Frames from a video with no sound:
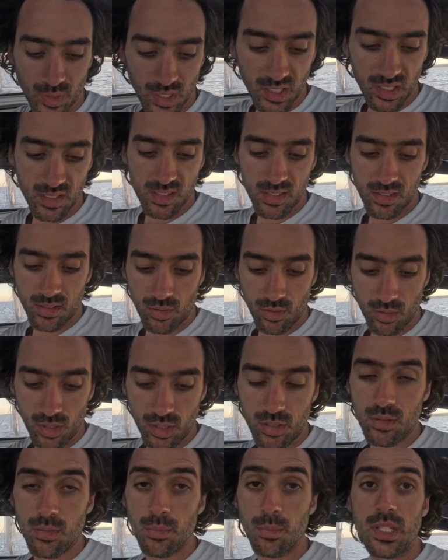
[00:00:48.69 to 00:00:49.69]
It's
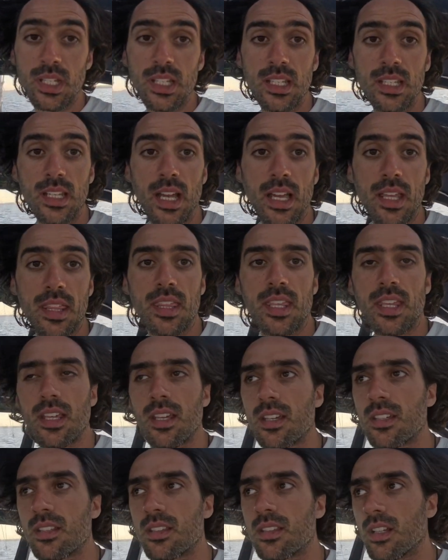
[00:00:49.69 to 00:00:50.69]
going to be, I
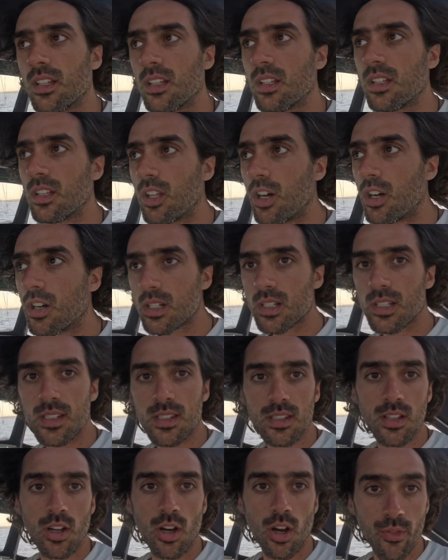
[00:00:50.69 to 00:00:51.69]
think, the
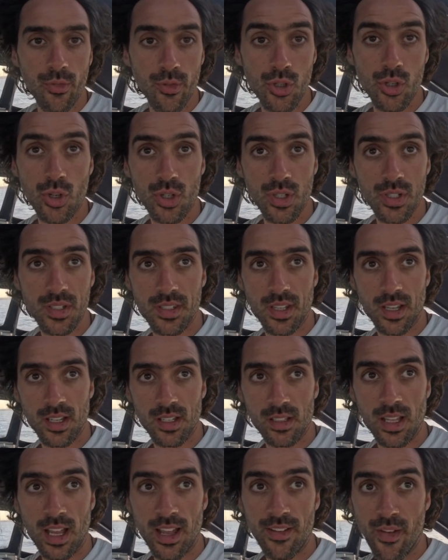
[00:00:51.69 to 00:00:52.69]
longest offshore
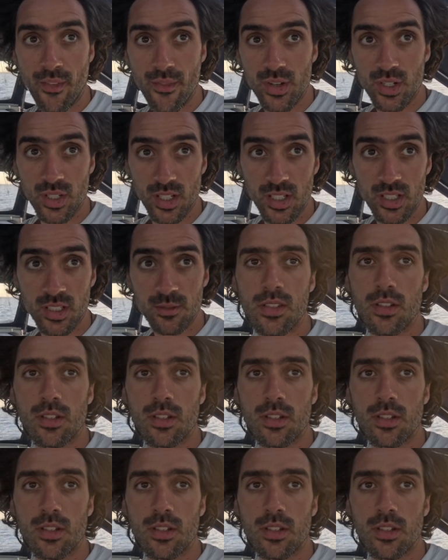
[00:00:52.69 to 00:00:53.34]
sail I've ever done.